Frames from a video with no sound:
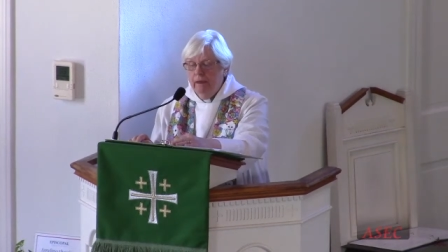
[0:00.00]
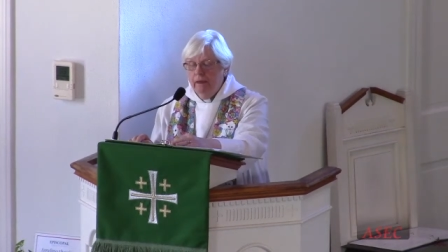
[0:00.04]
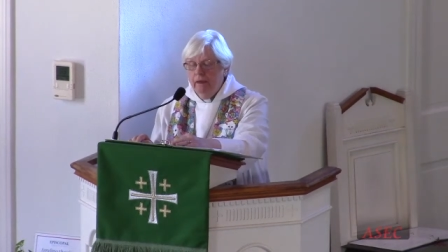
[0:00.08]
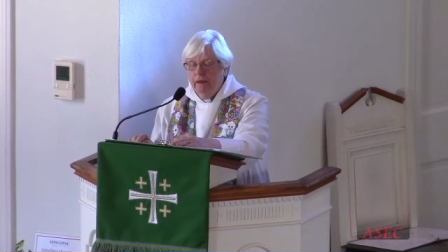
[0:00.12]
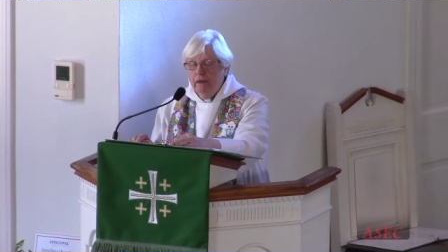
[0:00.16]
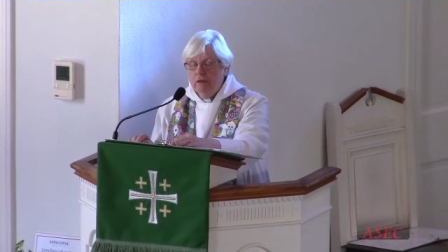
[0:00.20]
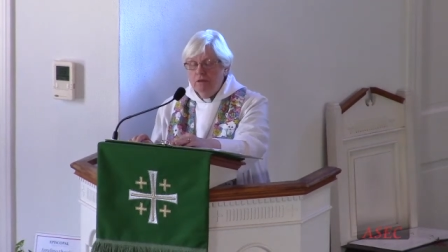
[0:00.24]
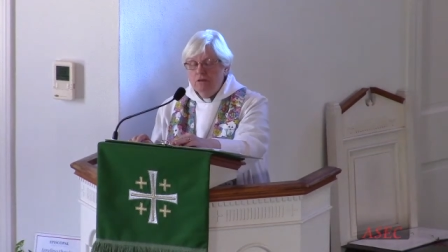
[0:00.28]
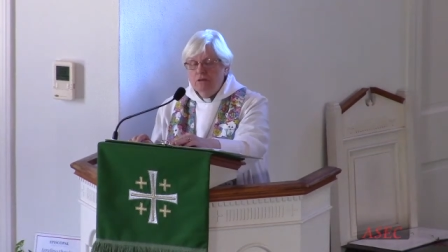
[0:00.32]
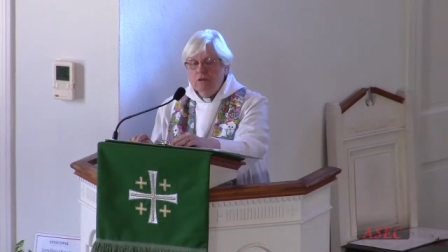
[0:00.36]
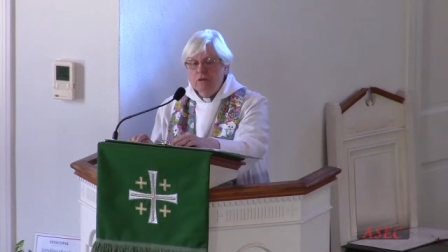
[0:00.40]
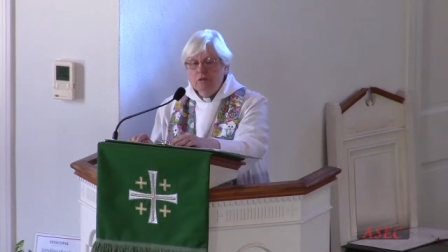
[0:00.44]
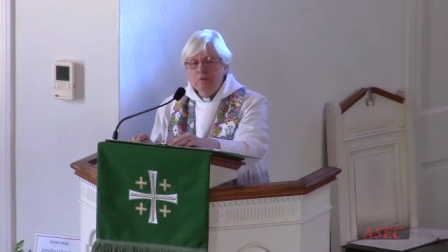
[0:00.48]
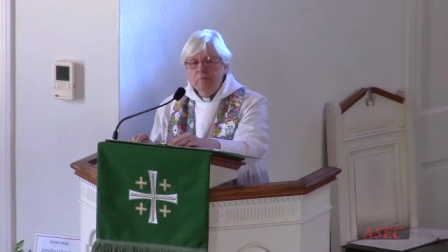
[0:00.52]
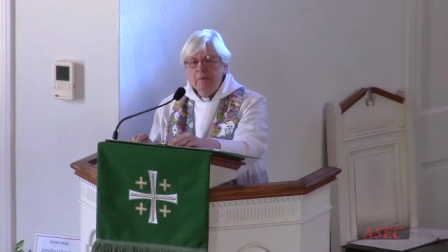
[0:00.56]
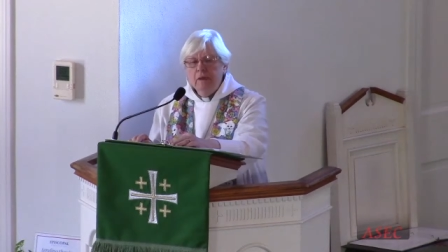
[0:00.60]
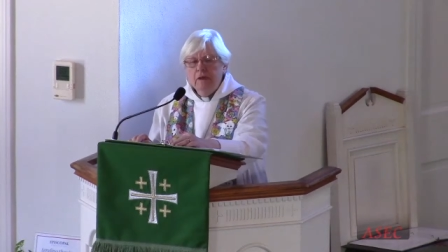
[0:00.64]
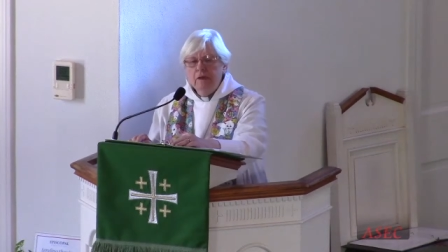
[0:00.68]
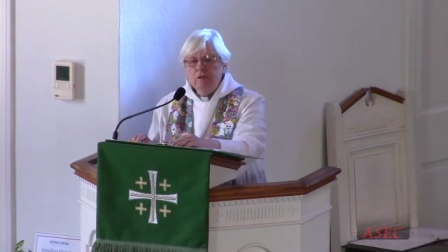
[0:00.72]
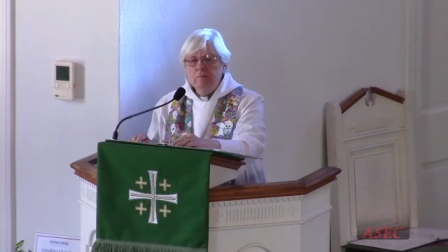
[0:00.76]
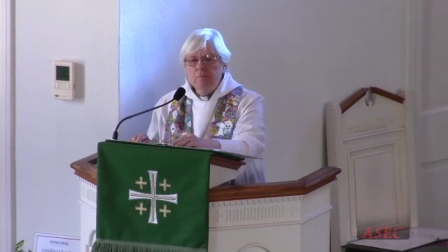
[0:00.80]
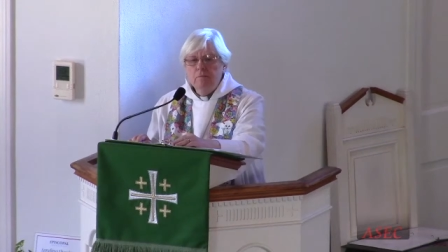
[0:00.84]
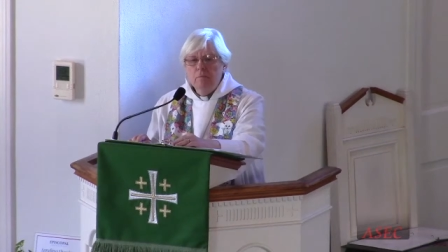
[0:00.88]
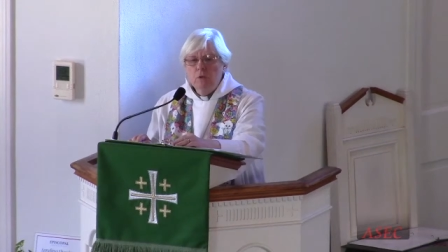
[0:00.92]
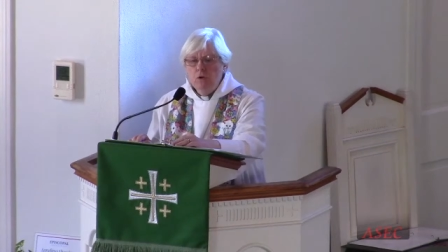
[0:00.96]
I
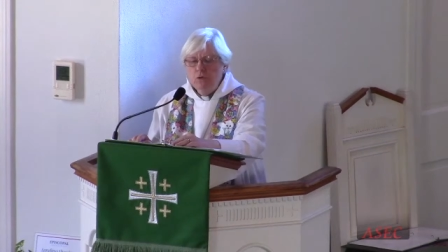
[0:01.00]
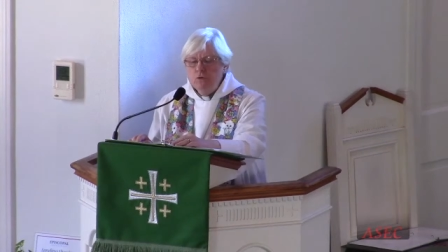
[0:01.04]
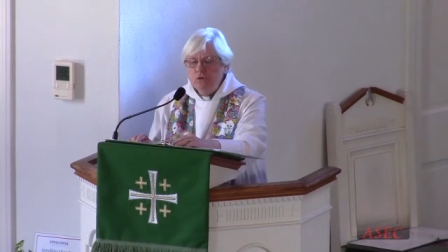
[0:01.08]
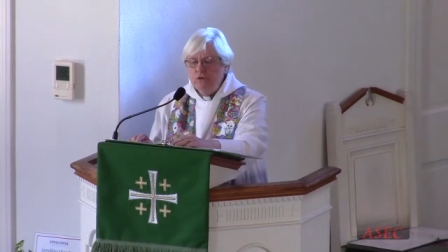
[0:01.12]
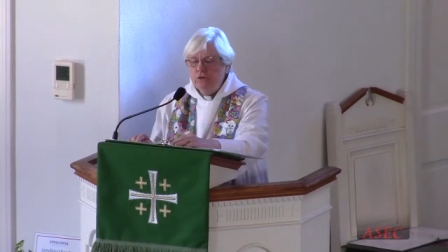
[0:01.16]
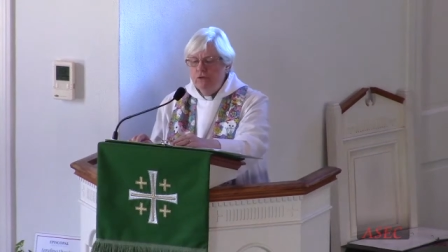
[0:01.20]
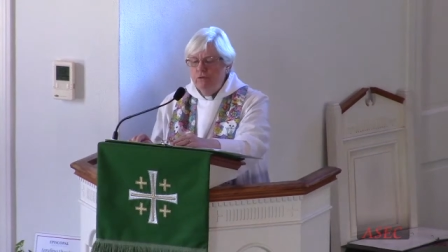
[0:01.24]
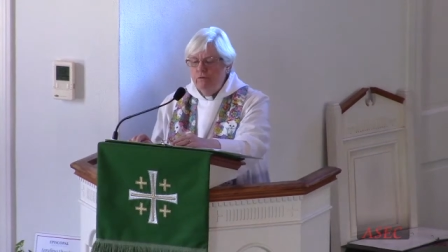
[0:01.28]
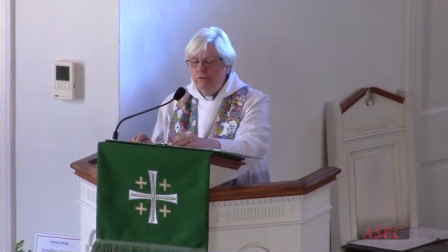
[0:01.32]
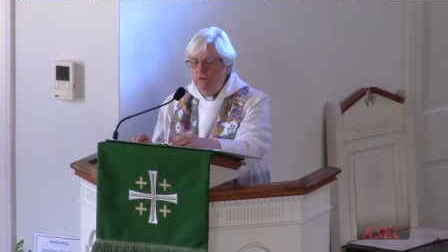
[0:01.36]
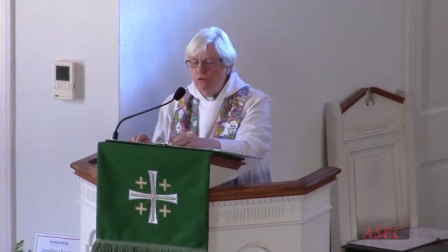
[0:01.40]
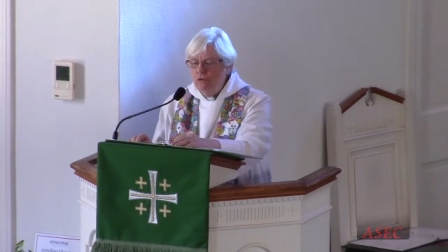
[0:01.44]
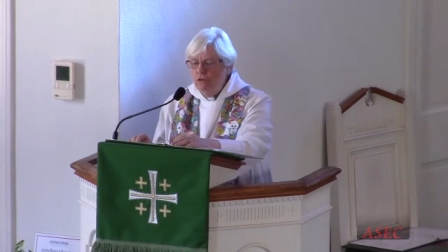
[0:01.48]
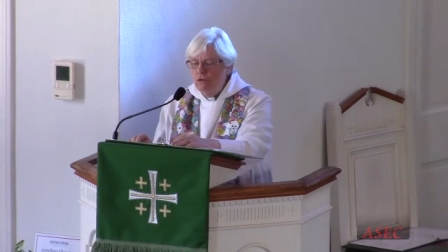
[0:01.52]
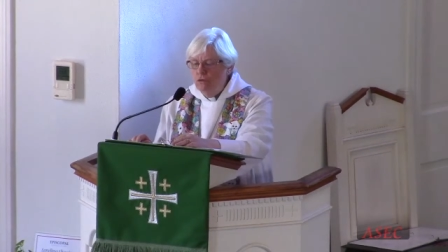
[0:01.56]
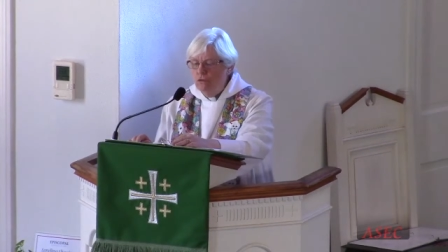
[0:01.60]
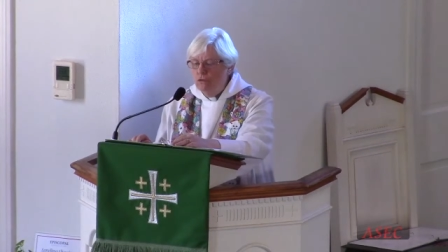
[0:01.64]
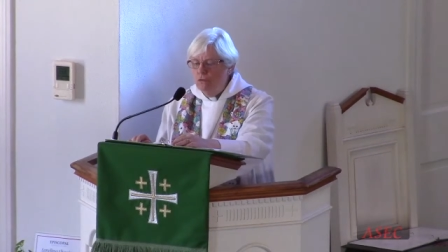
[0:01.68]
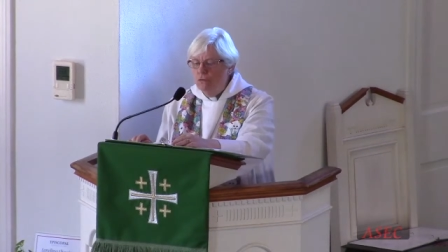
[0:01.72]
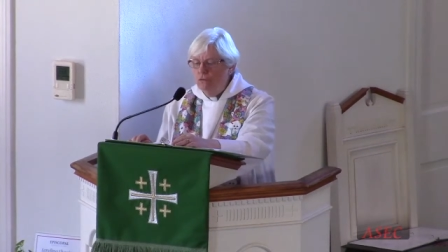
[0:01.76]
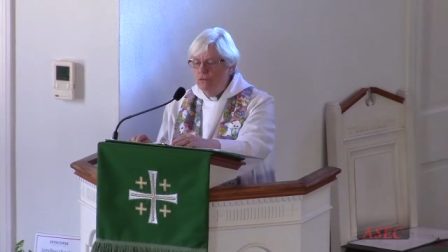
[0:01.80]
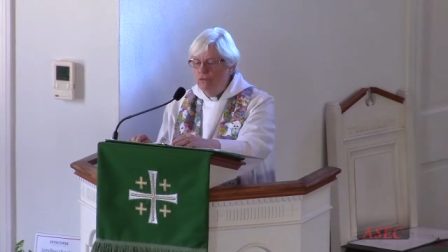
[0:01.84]
suspect most of you